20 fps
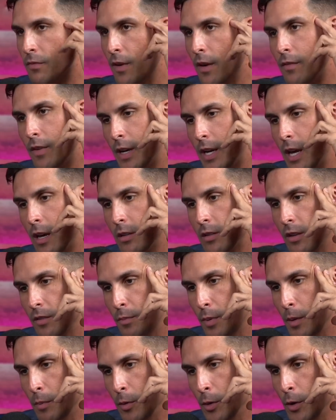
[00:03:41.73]
videos
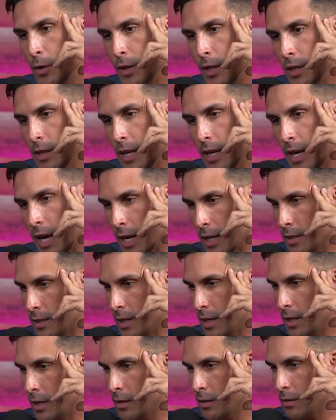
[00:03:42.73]
of people who think they can't
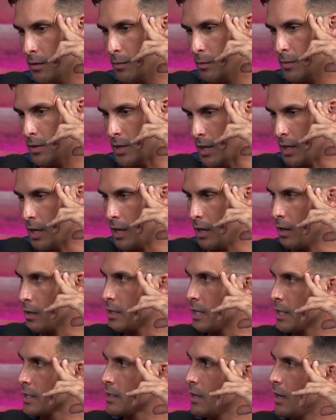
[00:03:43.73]
singing
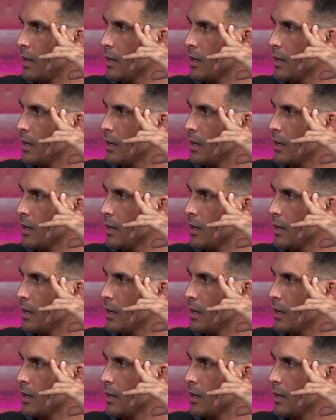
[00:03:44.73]
on TikTok.